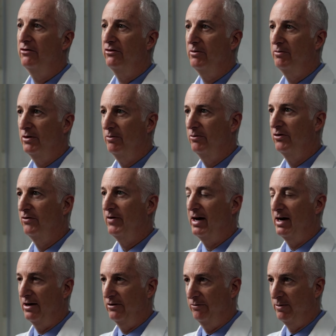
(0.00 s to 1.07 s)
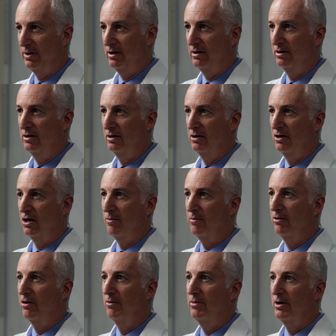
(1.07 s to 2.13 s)
symptoms of asthma are
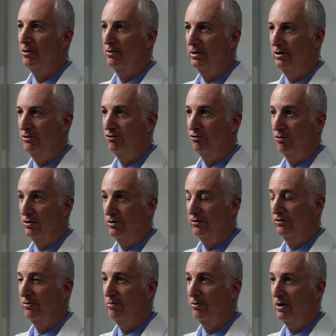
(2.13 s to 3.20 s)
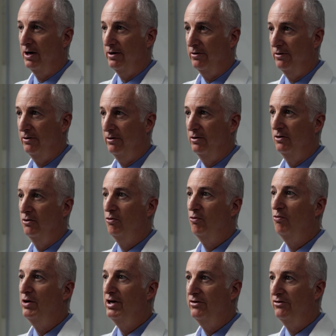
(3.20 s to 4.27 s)
primarily shortness of breath,
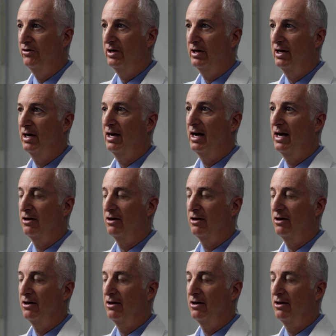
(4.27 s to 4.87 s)
wheezing,